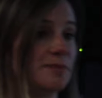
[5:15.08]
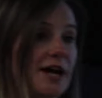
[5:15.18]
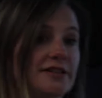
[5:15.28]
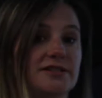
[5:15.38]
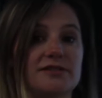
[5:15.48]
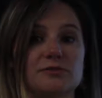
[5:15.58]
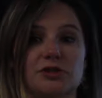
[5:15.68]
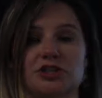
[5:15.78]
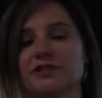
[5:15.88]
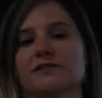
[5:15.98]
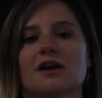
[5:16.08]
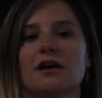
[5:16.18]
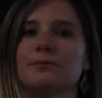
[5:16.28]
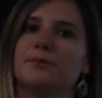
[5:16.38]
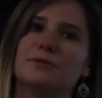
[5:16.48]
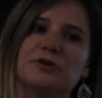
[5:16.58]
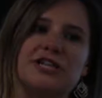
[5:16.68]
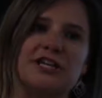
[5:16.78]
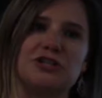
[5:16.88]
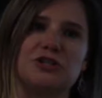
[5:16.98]
biases, which is people
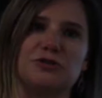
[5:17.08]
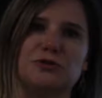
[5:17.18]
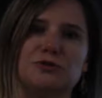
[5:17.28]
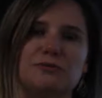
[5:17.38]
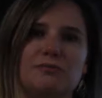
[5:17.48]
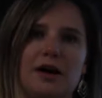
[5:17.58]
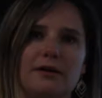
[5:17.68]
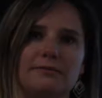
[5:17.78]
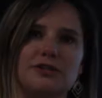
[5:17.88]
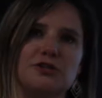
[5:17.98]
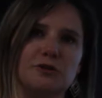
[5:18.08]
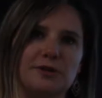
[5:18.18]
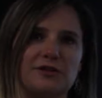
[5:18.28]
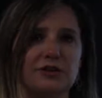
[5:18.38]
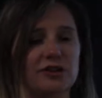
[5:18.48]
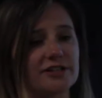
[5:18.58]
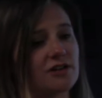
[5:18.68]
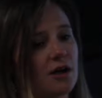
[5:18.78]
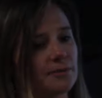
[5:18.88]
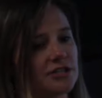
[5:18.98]
tend to assume that they're less
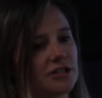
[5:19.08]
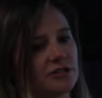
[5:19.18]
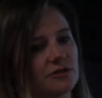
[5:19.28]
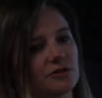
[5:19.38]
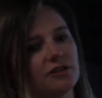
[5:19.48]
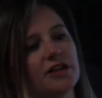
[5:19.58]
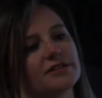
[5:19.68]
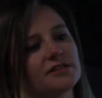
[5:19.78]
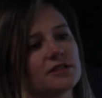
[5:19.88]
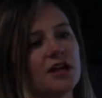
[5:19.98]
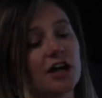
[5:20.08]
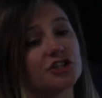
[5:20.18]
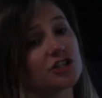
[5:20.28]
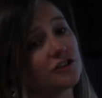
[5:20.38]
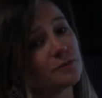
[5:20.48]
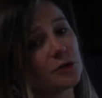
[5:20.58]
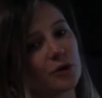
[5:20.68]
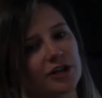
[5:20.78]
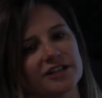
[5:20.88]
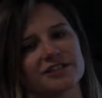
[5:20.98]
competent or less
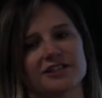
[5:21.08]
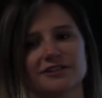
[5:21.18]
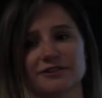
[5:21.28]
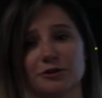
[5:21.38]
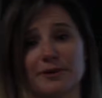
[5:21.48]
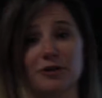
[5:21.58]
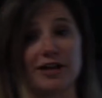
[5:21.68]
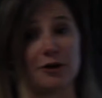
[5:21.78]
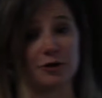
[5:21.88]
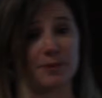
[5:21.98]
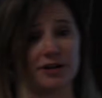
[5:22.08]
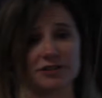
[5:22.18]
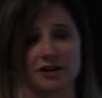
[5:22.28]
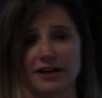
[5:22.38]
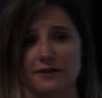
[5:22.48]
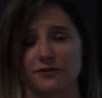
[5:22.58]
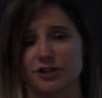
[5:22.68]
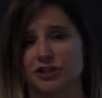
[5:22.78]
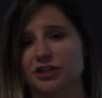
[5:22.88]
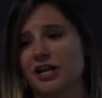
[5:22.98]
achievement-oriented than their male counterparts on
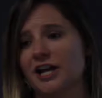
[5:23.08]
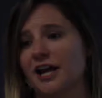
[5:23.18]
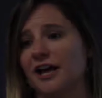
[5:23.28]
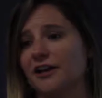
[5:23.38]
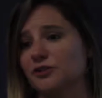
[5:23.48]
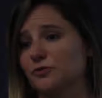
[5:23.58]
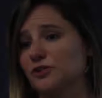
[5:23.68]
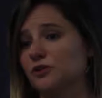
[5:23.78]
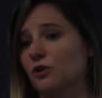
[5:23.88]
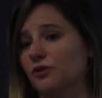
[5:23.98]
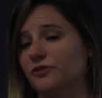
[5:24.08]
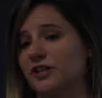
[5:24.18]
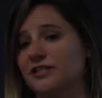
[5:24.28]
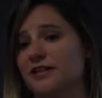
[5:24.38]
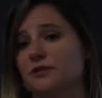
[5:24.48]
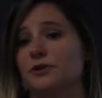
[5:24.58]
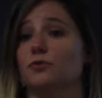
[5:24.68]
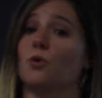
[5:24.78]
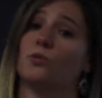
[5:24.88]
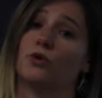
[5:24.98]
average, and as a result, they tend to be
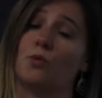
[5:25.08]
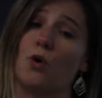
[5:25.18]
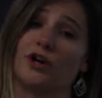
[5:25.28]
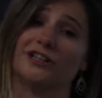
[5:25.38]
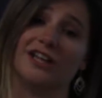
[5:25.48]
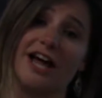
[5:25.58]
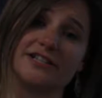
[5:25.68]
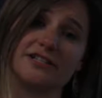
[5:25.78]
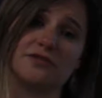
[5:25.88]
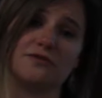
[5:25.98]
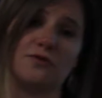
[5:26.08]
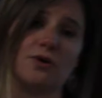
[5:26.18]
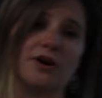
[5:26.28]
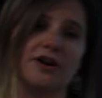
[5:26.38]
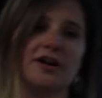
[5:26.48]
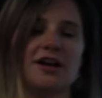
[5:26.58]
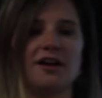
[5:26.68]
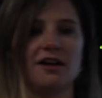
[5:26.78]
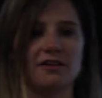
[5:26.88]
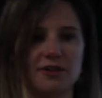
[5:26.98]
rewarded less for
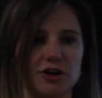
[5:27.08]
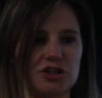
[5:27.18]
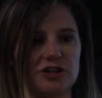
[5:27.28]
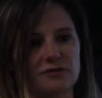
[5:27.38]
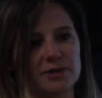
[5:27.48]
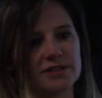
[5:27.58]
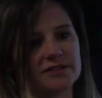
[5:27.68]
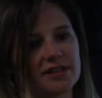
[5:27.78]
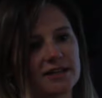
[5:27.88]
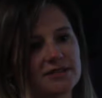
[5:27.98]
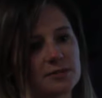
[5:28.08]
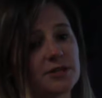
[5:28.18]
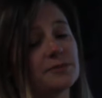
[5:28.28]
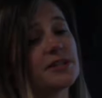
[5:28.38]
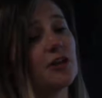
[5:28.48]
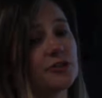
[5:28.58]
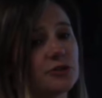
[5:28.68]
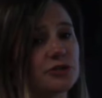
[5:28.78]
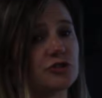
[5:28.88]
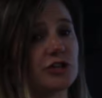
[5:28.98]
their achievements and sometimes held
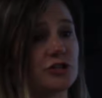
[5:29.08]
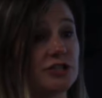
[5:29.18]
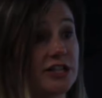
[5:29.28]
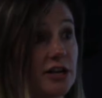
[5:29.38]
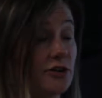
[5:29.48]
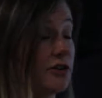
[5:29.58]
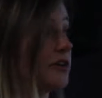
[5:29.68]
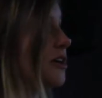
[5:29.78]
to a stricter standard.